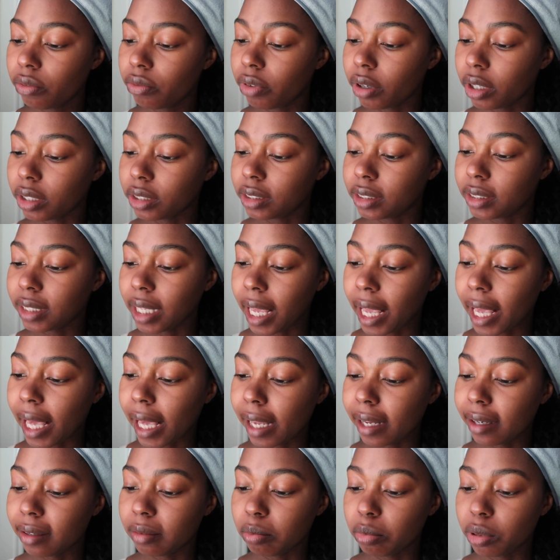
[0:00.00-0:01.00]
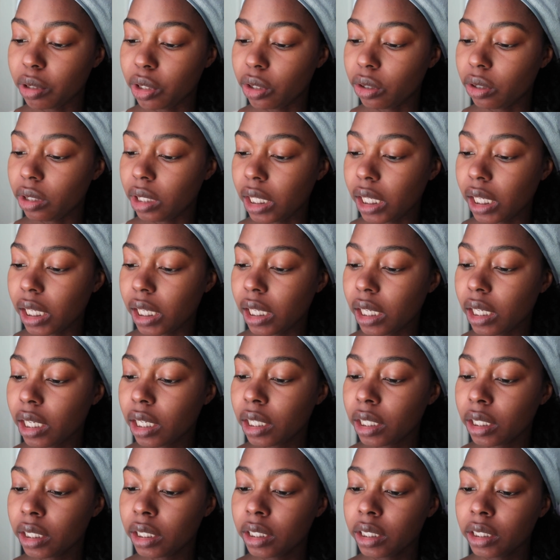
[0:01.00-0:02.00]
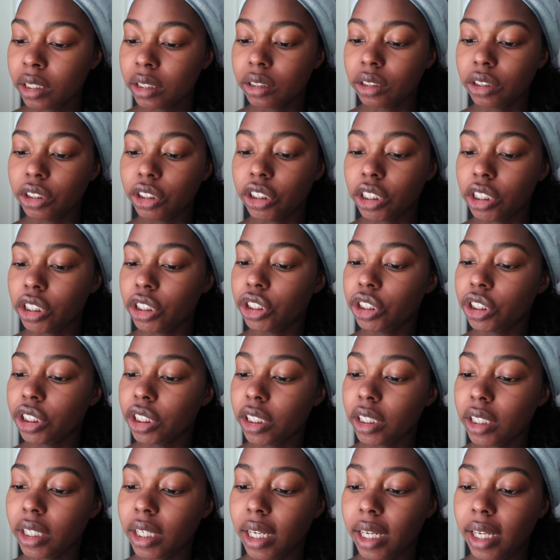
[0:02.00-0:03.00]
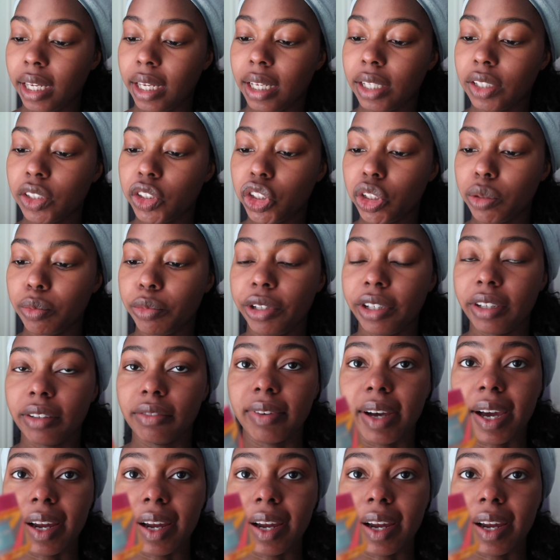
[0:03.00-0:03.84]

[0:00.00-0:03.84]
First Aid Beauty ginger and turmeric